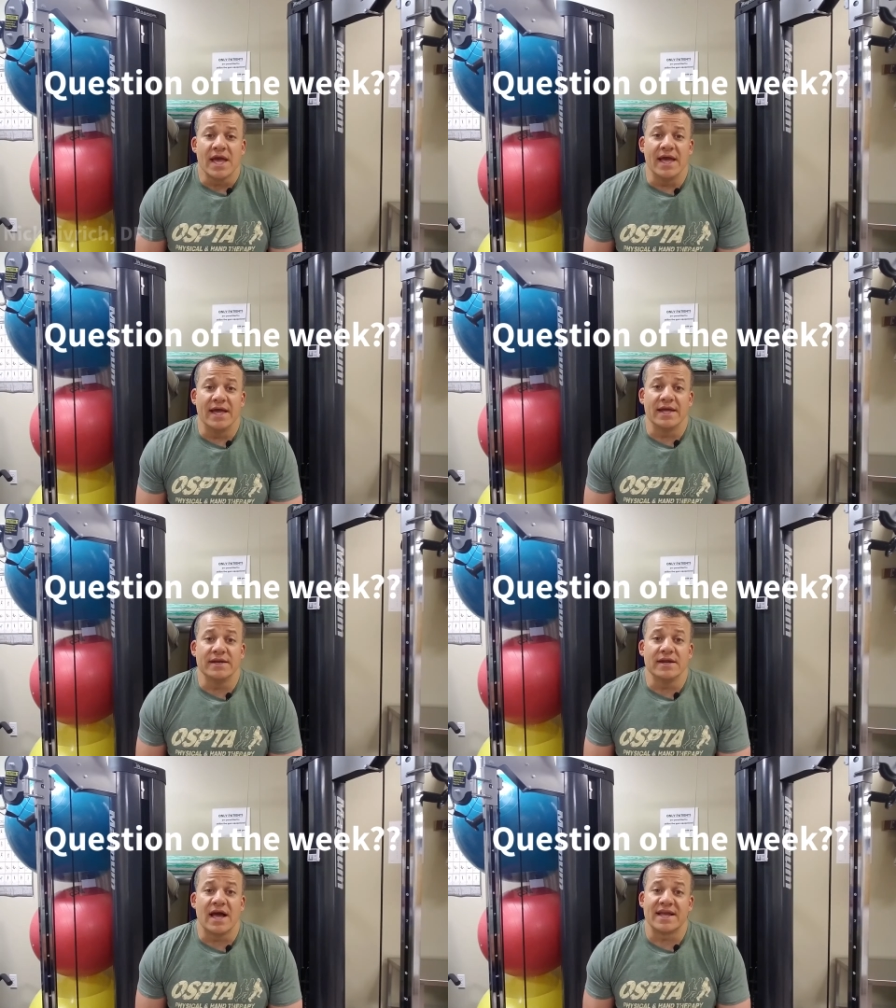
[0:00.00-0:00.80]

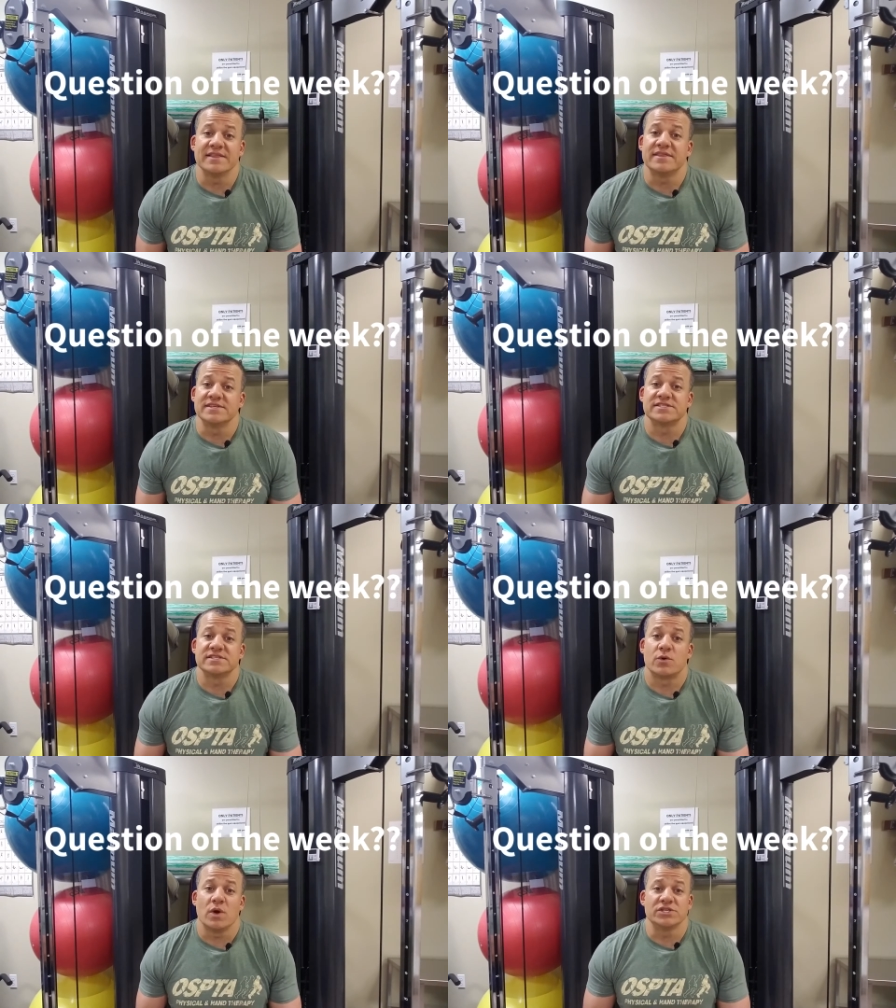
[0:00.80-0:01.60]
and I get this
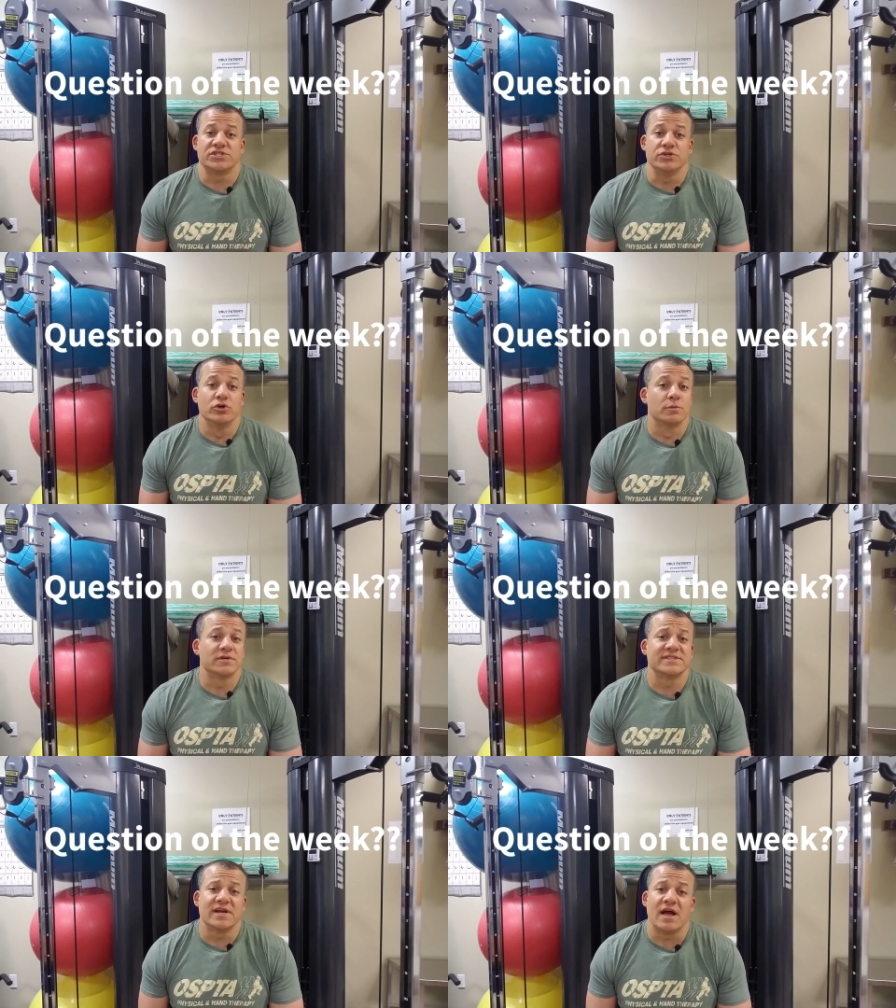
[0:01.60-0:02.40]
question
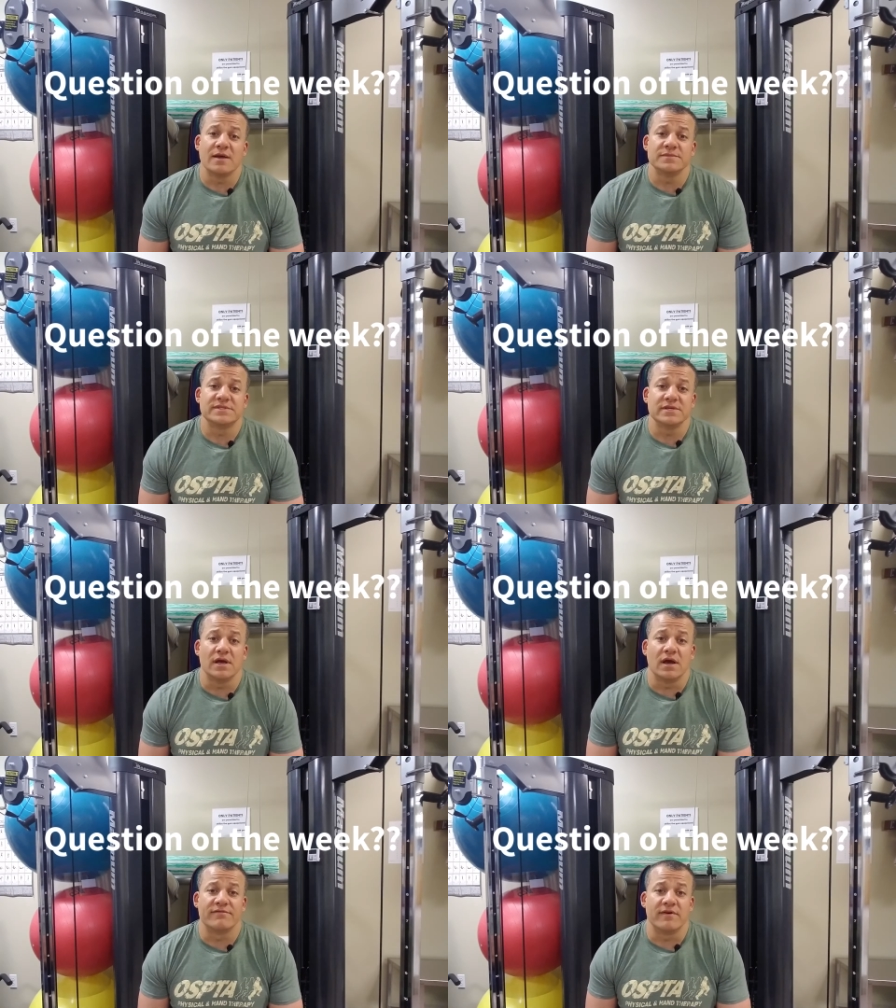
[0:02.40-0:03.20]
numerous times
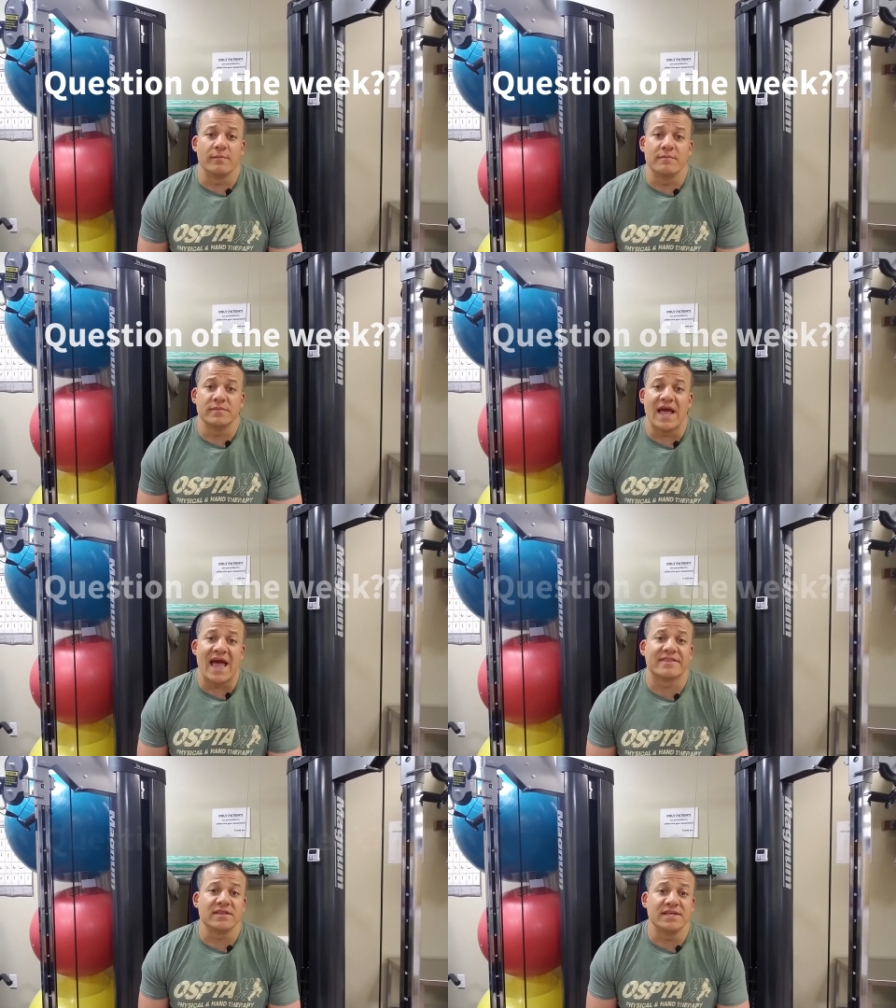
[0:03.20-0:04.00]
from
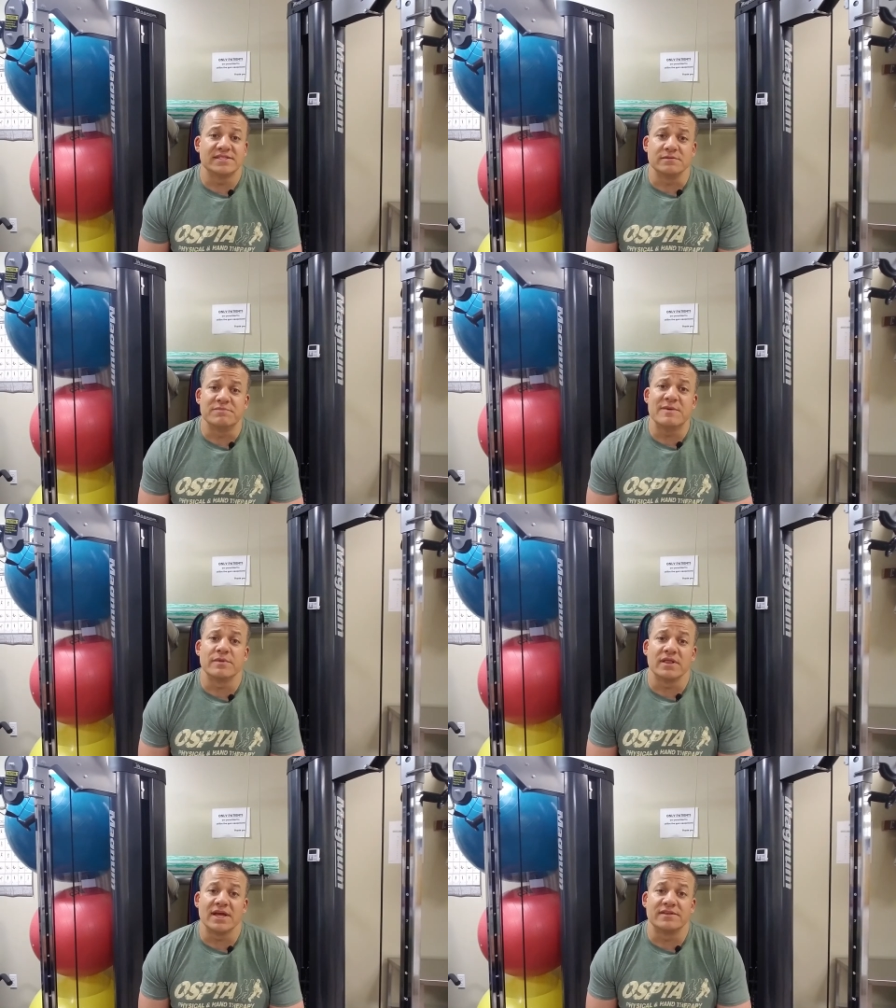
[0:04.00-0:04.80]
athletes and people
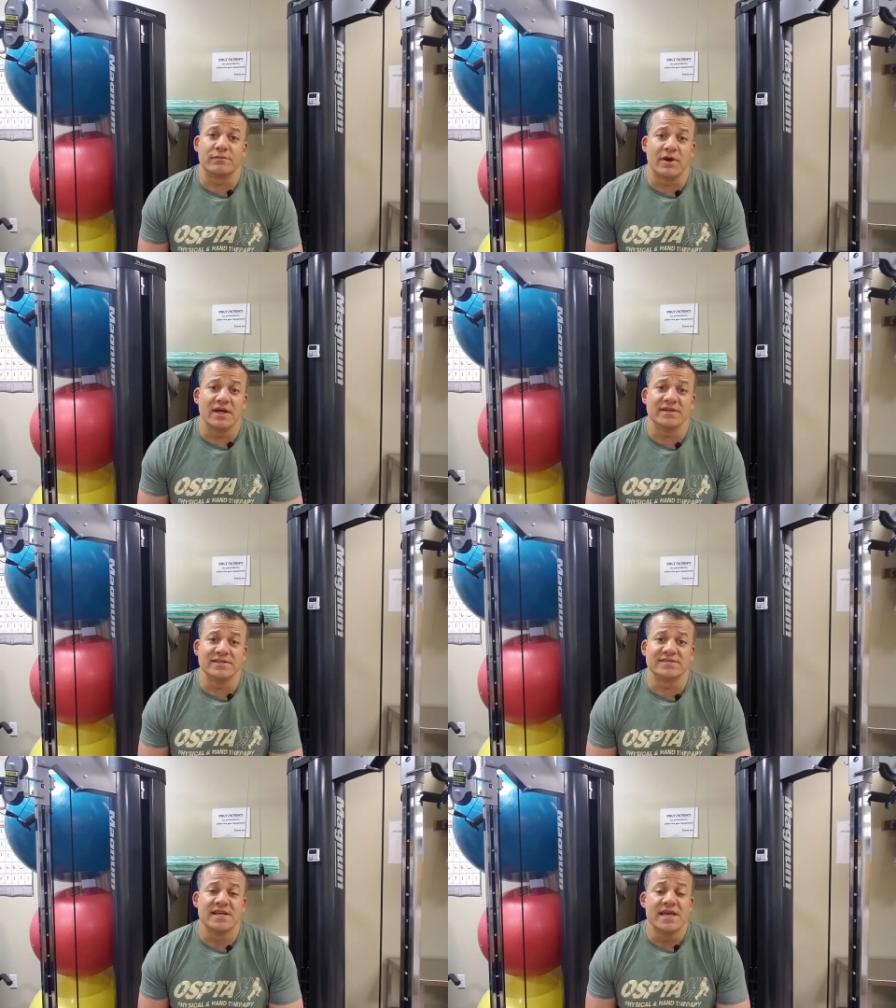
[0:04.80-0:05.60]
that like to run
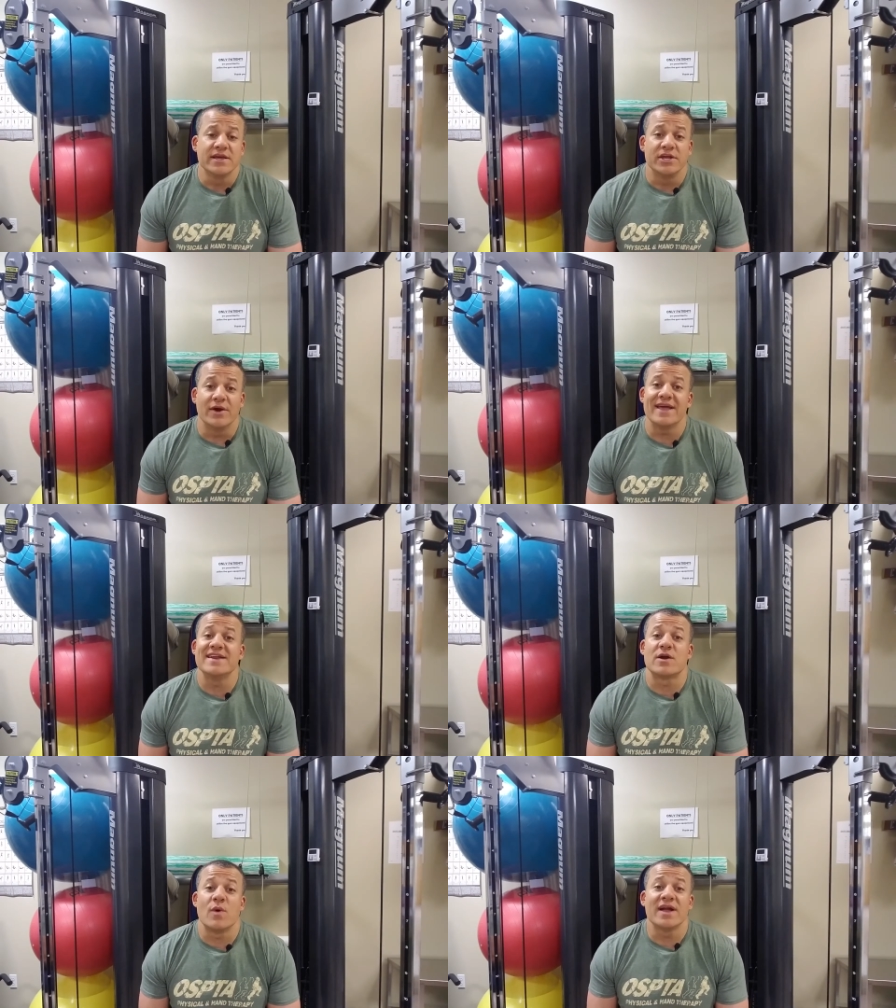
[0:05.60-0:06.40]
is, hey
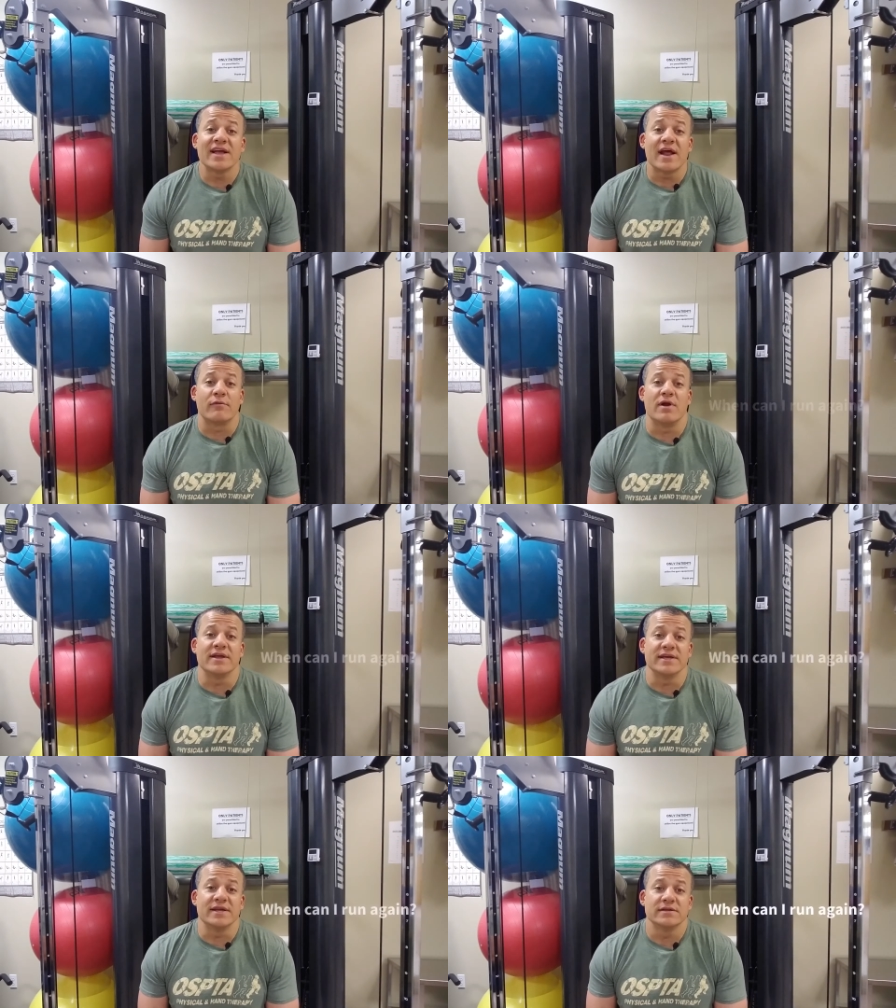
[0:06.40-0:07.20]
Nick, when can I run
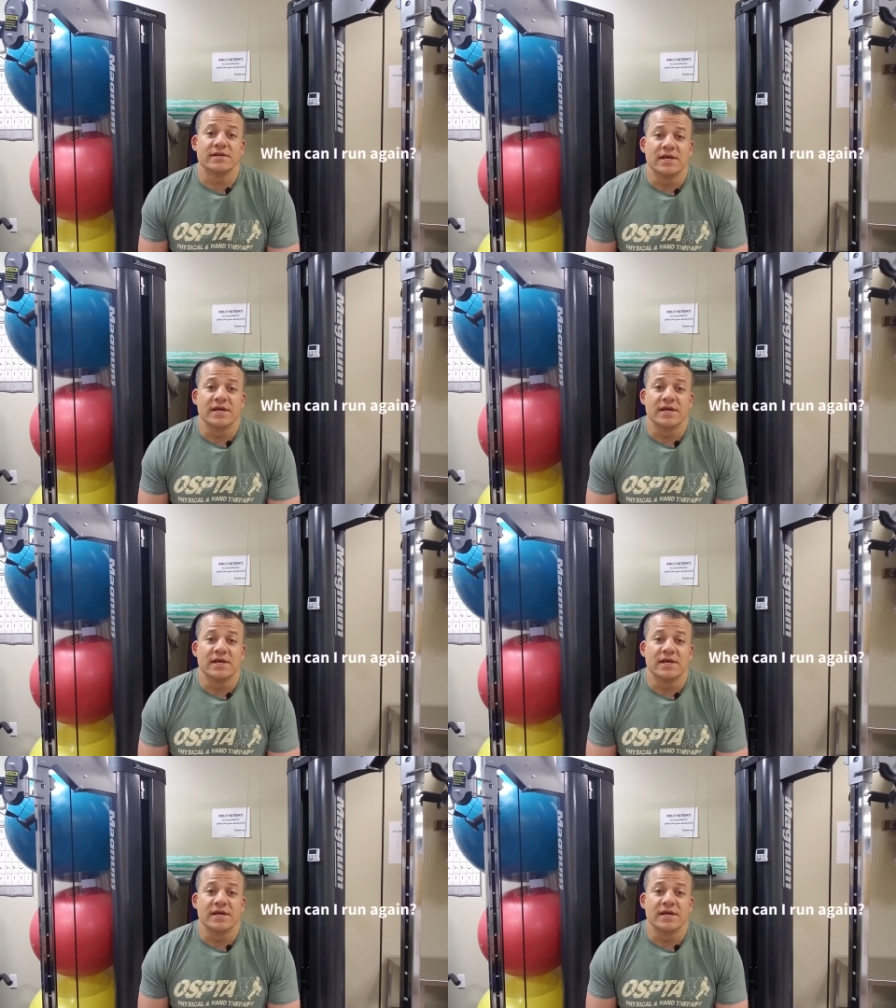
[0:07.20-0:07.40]
again?